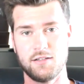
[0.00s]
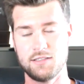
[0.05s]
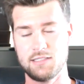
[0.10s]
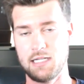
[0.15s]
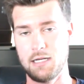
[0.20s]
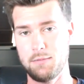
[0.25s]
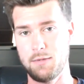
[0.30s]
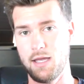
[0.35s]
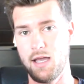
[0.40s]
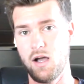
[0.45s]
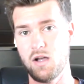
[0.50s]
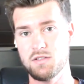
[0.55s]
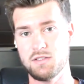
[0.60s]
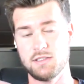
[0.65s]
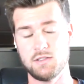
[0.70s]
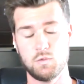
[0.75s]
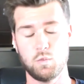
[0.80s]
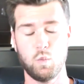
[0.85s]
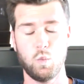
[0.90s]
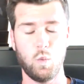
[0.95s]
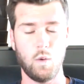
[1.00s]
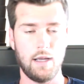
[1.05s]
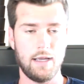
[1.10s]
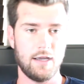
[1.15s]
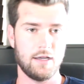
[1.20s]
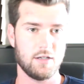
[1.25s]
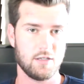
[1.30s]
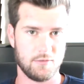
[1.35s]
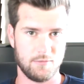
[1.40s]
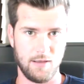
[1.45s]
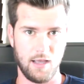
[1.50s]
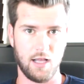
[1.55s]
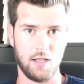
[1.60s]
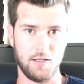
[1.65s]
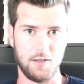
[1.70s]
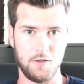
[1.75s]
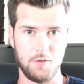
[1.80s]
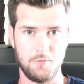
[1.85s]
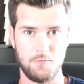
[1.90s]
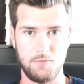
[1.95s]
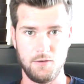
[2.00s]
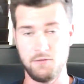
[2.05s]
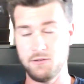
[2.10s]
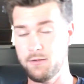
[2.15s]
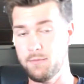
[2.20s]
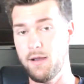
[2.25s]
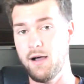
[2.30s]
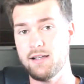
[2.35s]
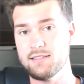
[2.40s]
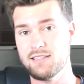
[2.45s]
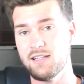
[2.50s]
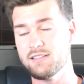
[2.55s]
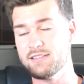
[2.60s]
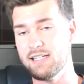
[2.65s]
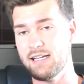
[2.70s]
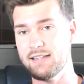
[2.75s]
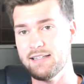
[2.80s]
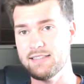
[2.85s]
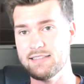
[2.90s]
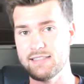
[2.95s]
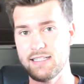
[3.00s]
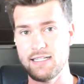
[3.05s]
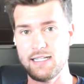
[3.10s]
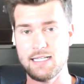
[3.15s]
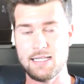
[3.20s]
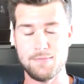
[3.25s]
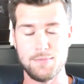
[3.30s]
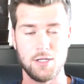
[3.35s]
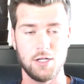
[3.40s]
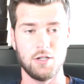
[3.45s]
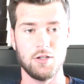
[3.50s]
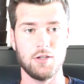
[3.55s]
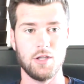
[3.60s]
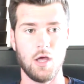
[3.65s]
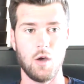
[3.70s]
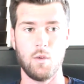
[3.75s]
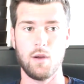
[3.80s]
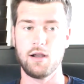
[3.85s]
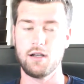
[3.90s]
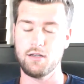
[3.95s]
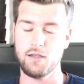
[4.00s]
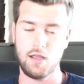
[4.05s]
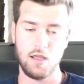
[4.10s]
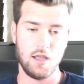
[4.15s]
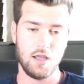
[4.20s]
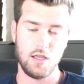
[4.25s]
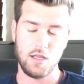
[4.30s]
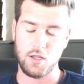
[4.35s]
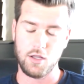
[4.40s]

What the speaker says: There's going to be a house that's way undervalued, 50 miles outside the city in the middle of nowhere.